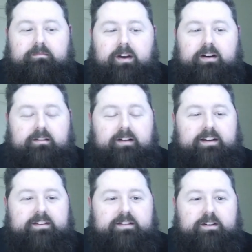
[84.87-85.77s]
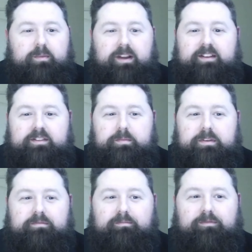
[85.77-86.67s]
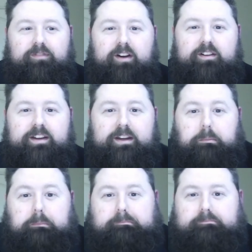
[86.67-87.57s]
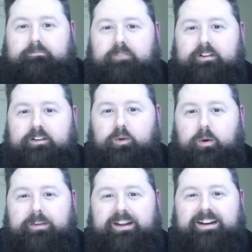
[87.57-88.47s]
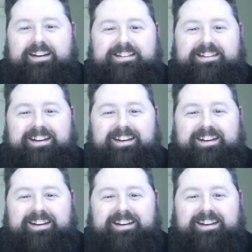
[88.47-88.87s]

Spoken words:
I don't know, I consider my life to be fairly normal, I guess.